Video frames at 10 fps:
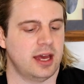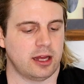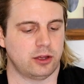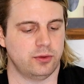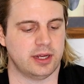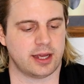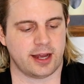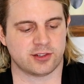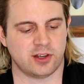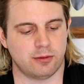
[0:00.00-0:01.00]
including
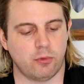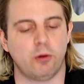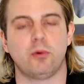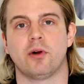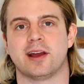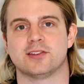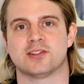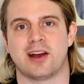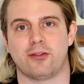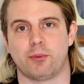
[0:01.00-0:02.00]
ExxonMobil and
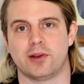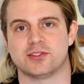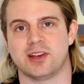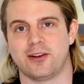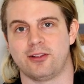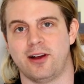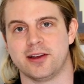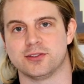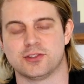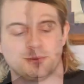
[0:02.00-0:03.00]
Southwest
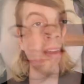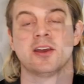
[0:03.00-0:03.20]
Airlines.